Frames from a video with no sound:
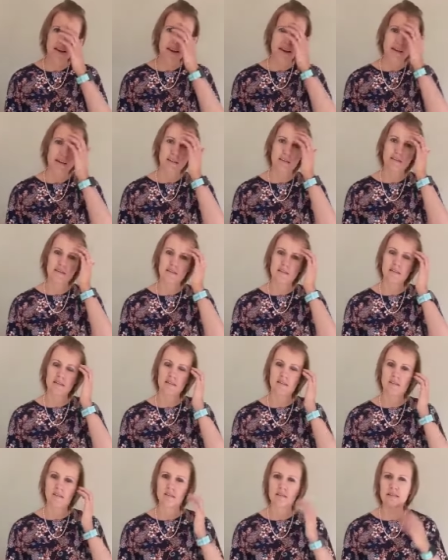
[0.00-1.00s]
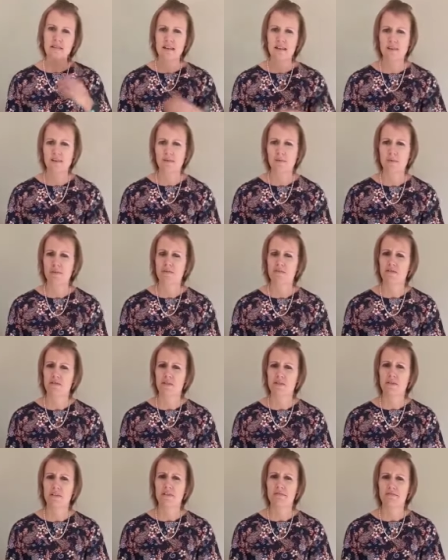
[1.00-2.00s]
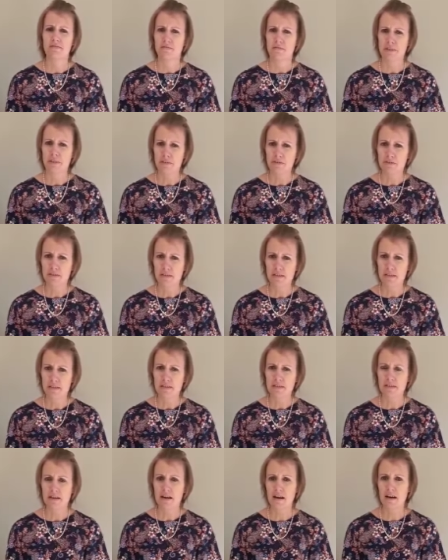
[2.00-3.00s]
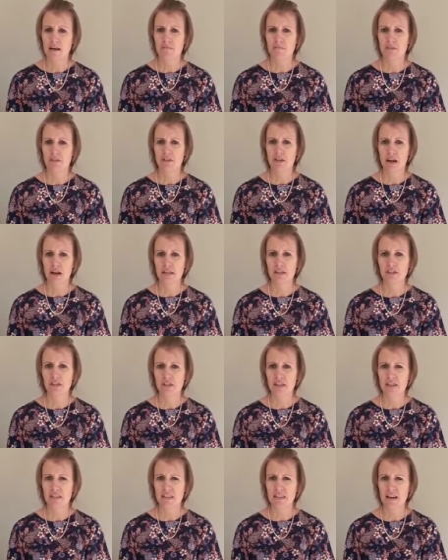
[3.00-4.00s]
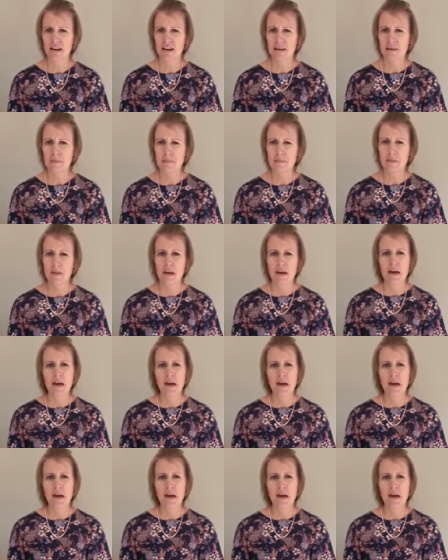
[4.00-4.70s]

And it certainly has been a very interesting time, a challenging time,